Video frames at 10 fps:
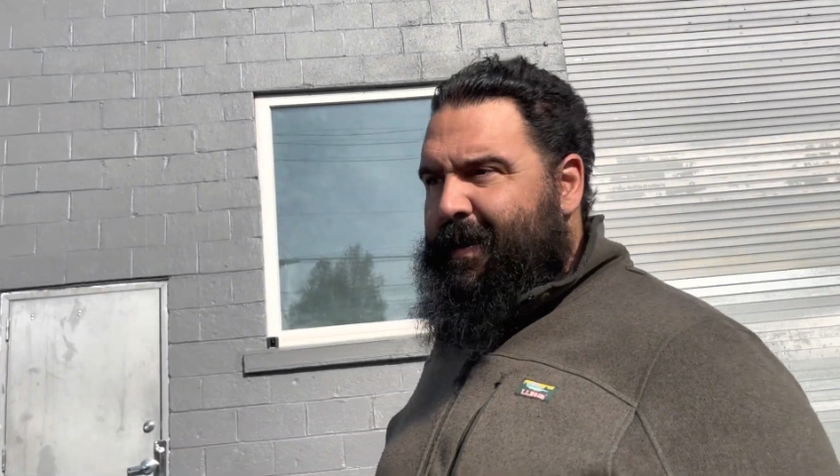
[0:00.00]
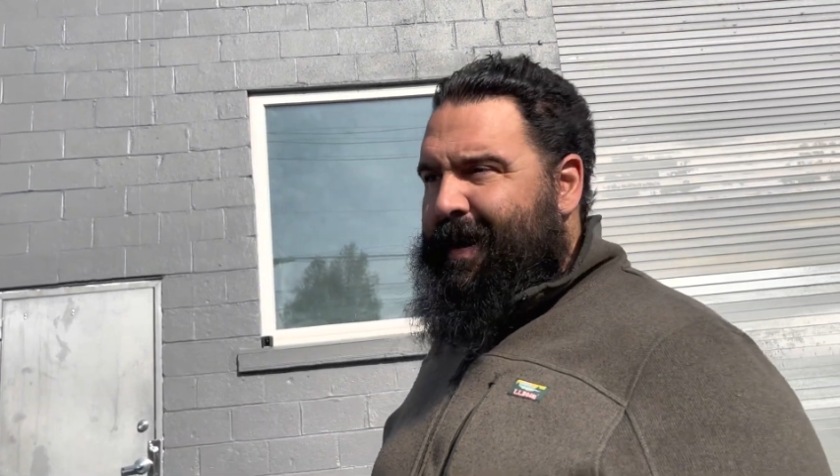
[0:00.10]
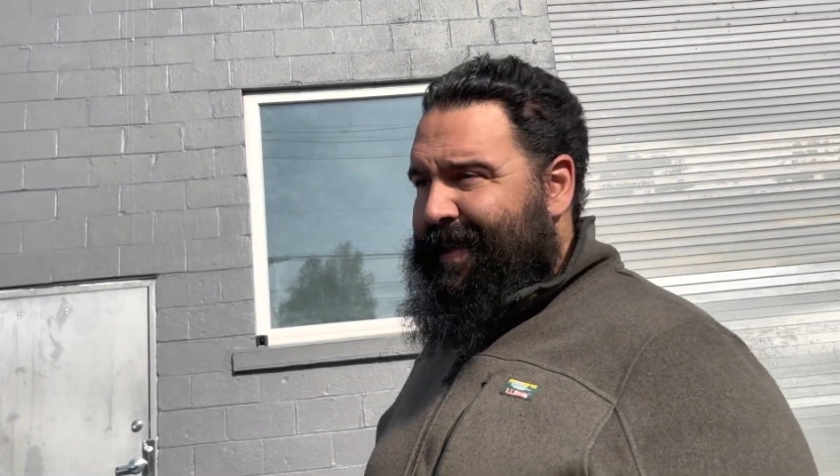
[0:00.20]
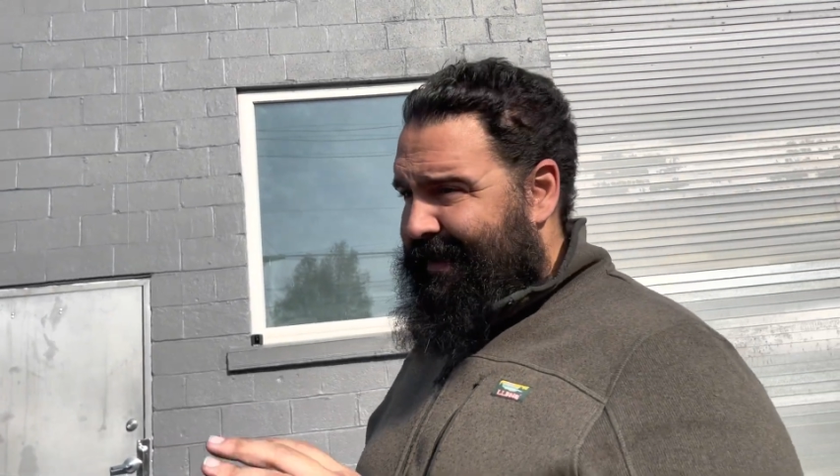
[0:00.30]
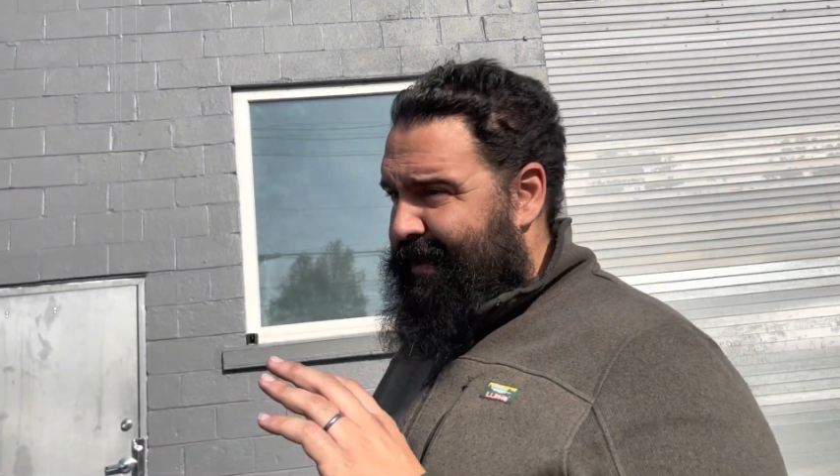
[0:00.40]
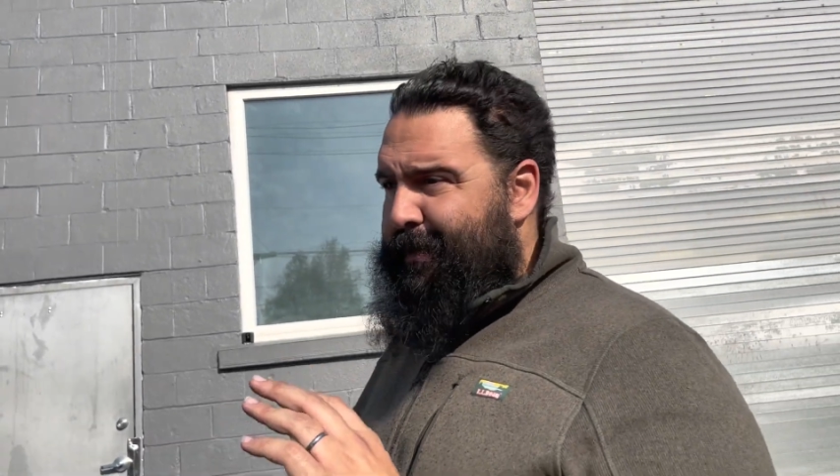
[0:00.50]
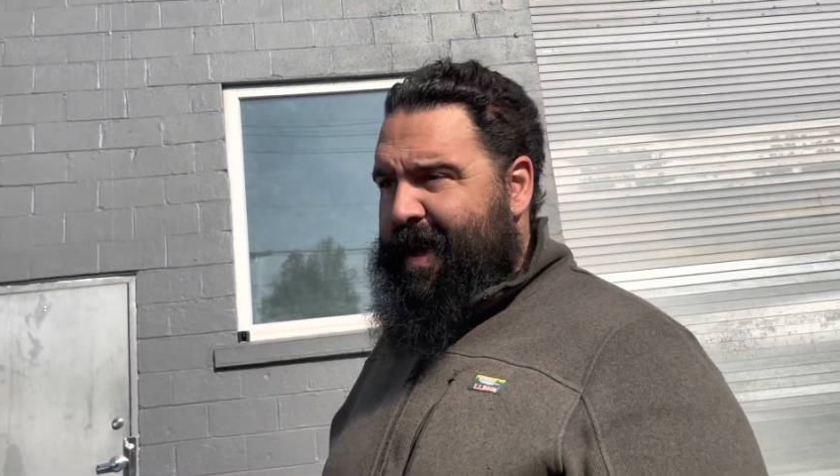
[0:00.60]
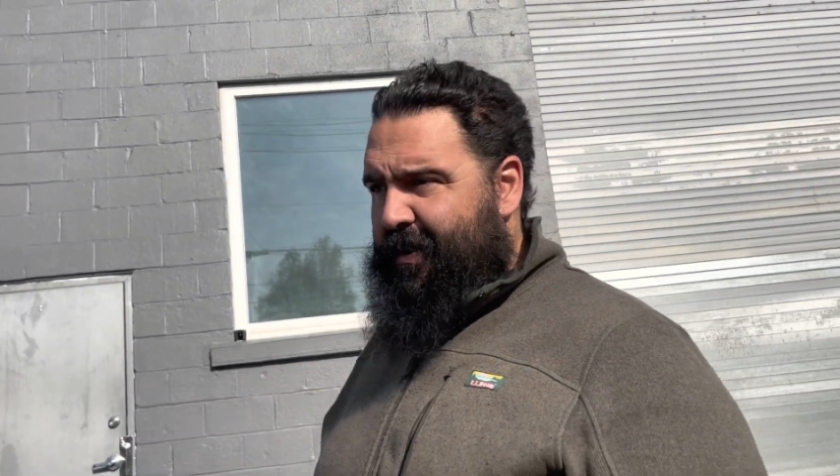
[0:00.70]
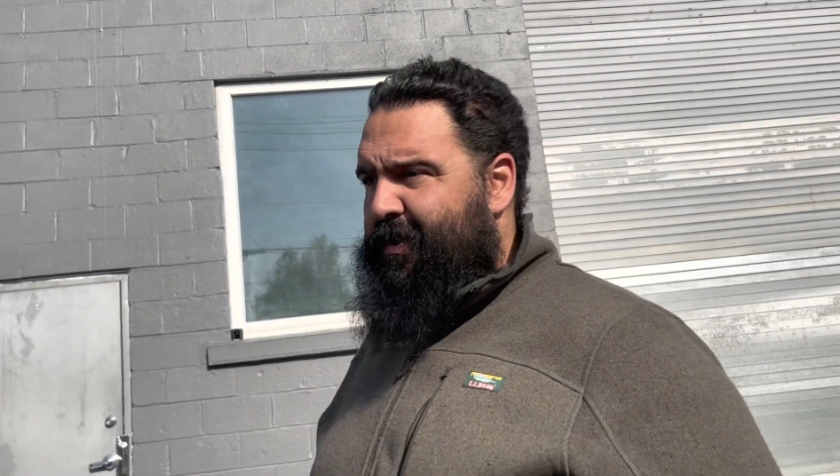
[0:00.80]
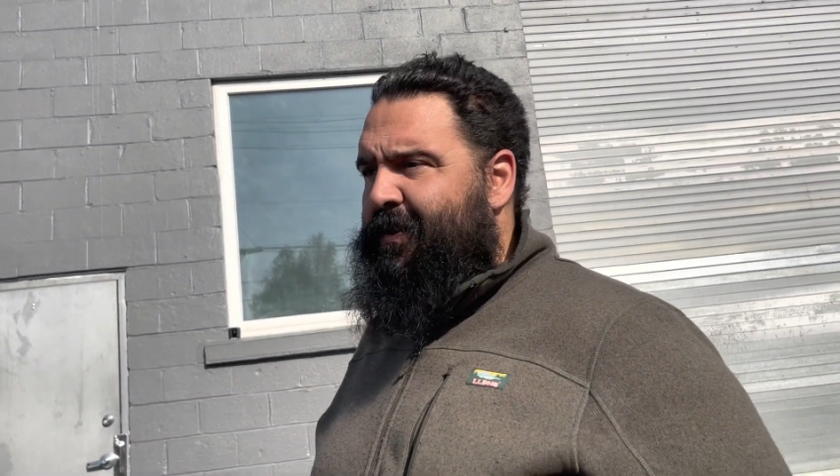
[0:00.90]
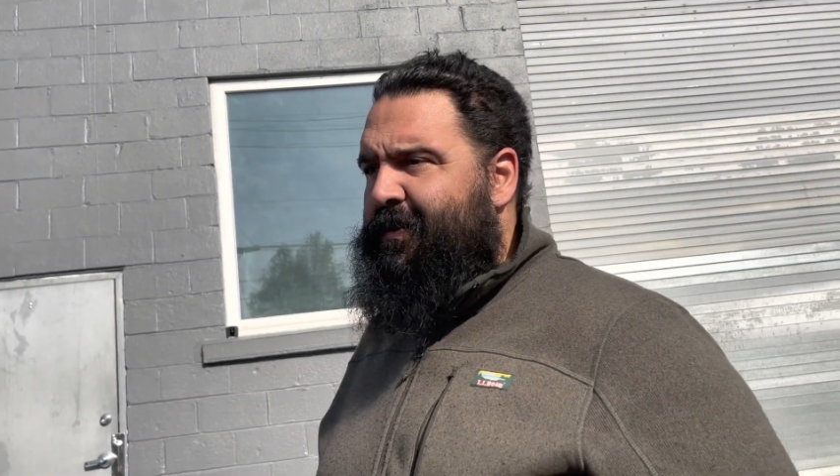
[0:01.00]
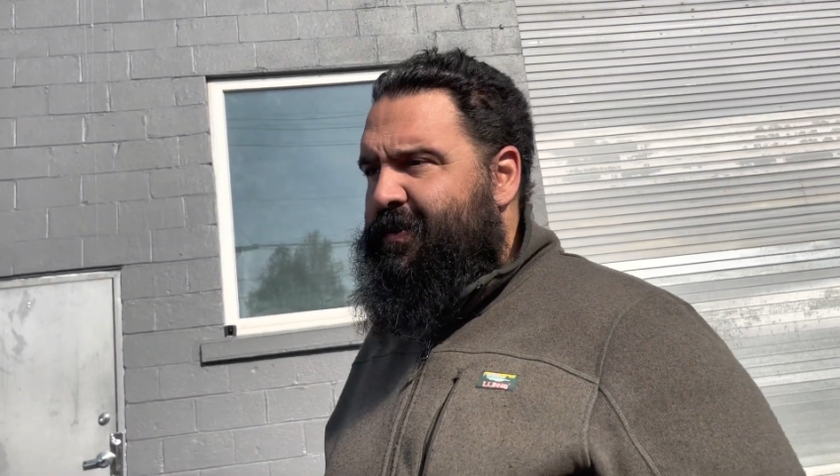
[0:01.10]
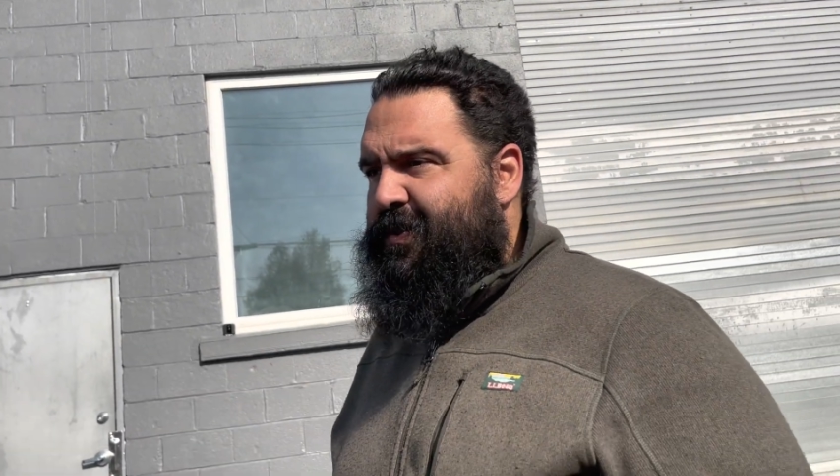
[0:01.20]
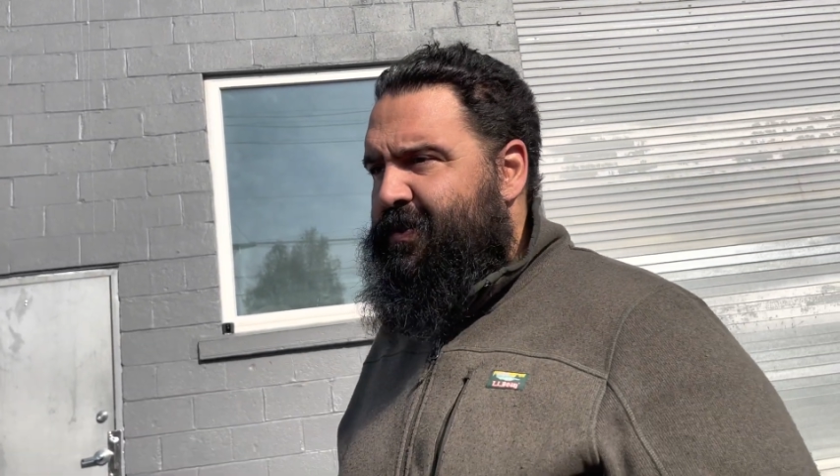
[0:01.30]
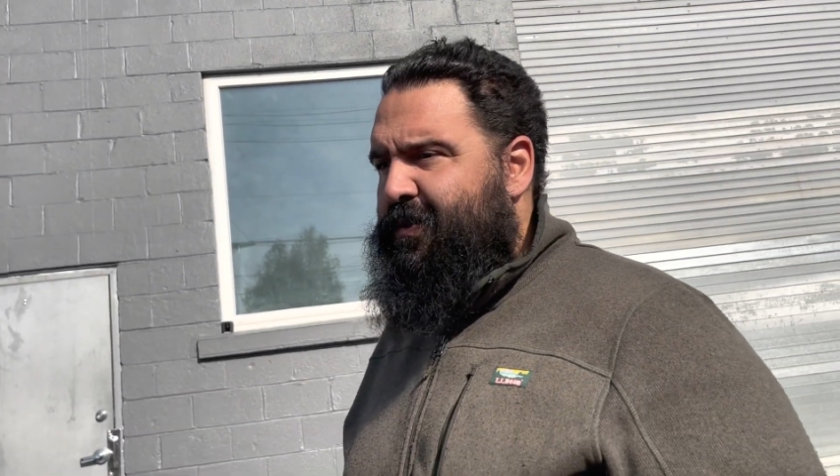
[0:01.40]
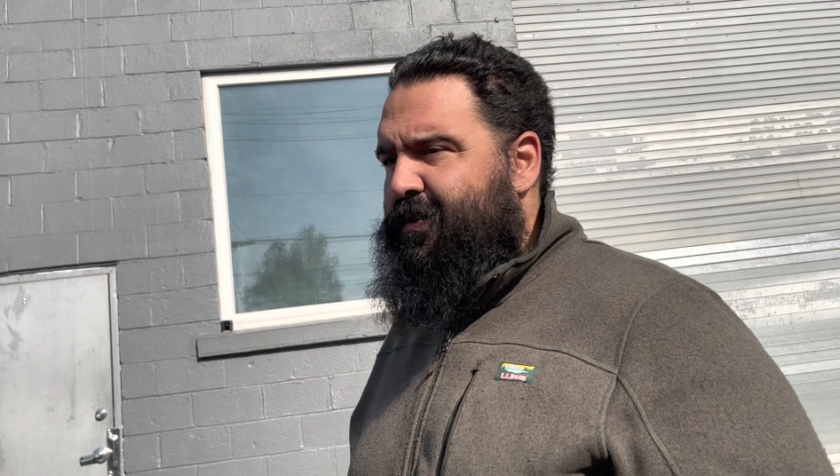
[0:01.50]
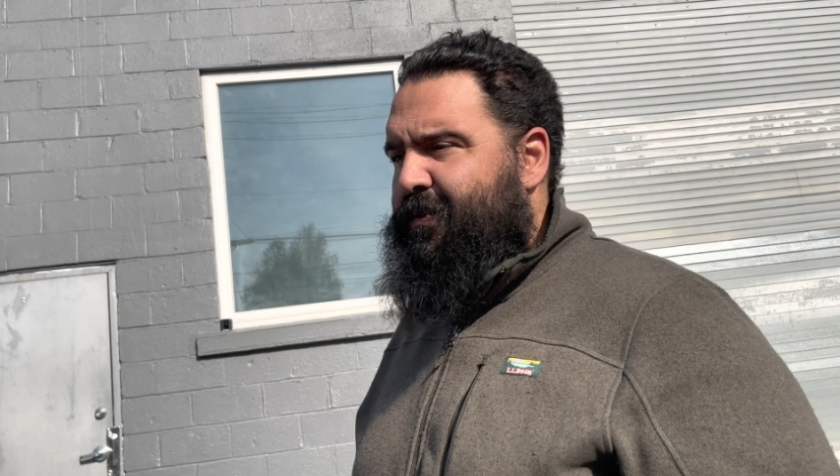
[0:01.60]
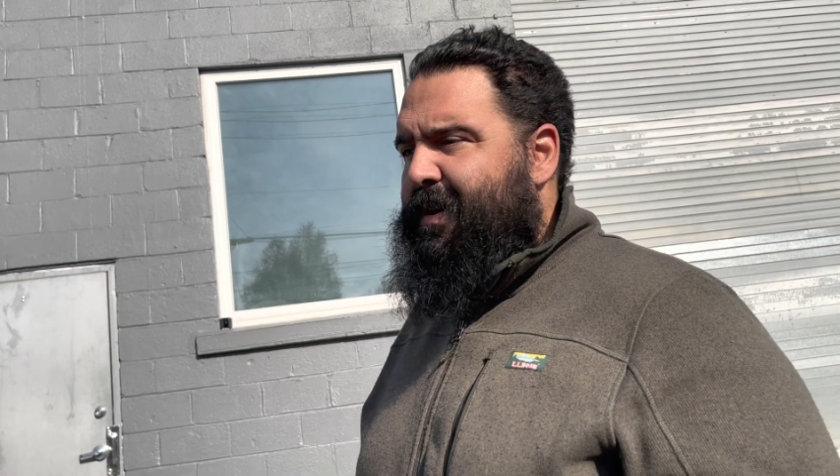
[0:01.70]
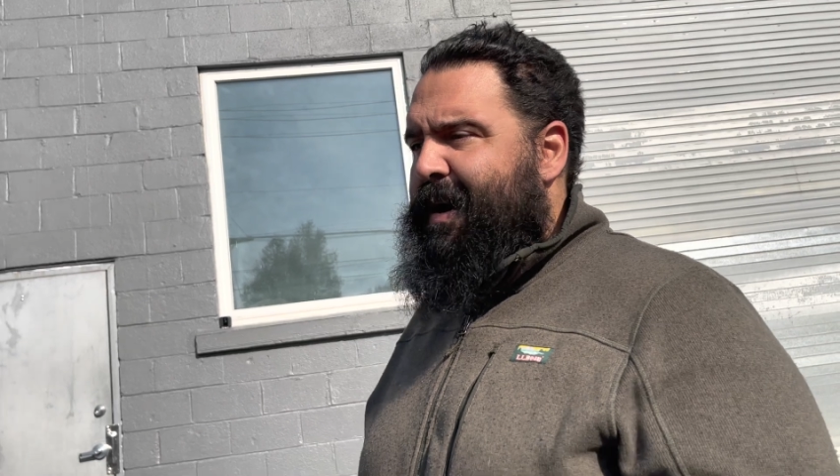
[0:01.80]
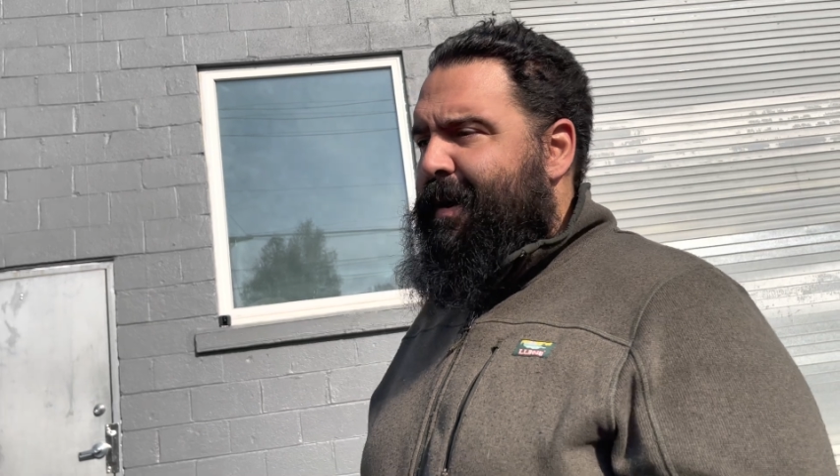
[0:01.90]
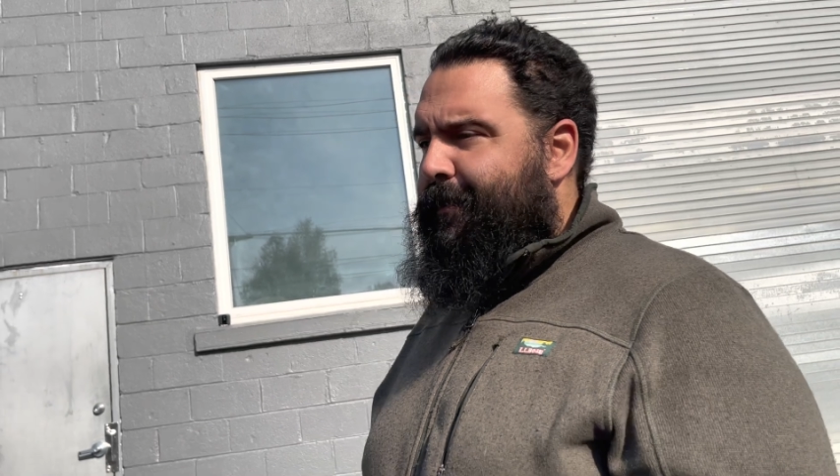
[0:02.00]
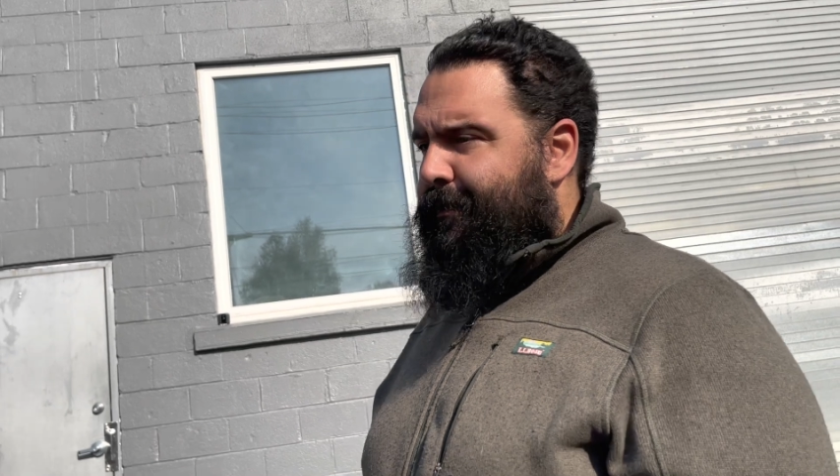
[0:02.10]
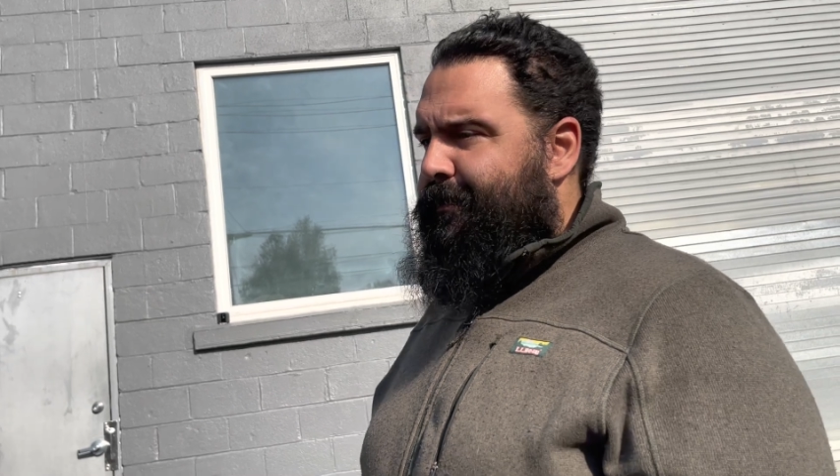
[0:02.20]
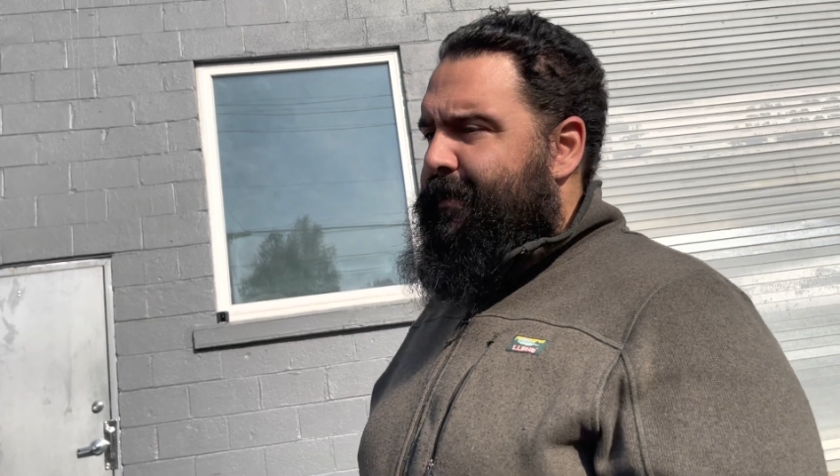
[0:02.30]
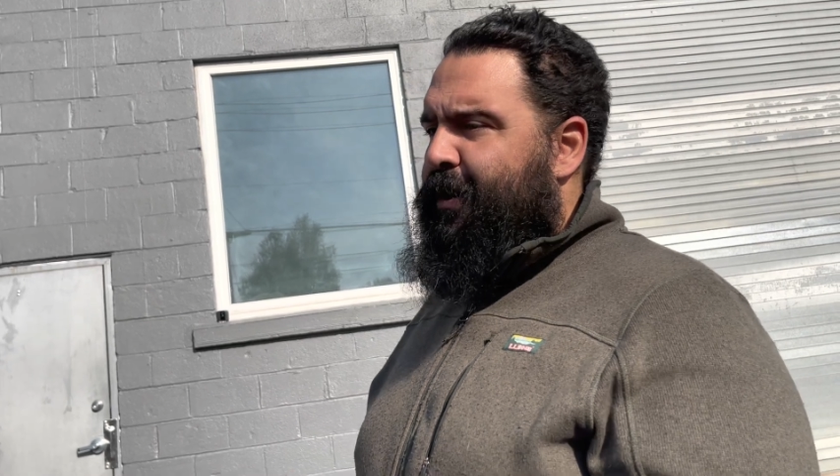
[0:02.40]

I like power, so I'm